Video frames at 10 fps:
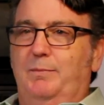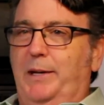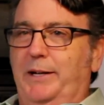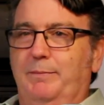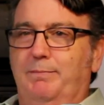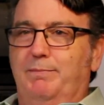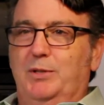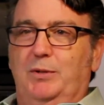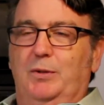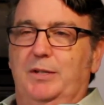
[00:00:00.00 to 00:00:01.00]
by
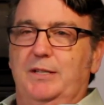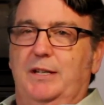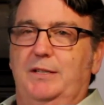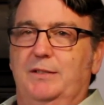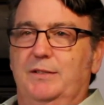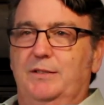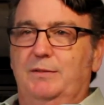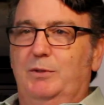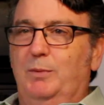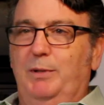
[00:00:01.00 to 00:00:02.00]
certain
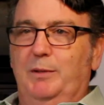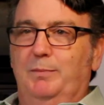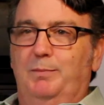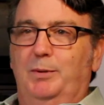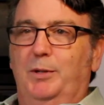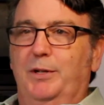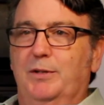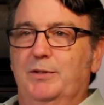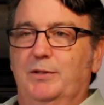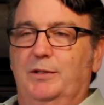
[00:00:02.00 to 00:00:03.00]
organizations, could be
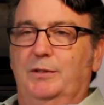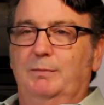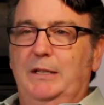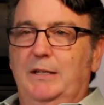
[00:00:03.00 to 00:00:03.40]
employers or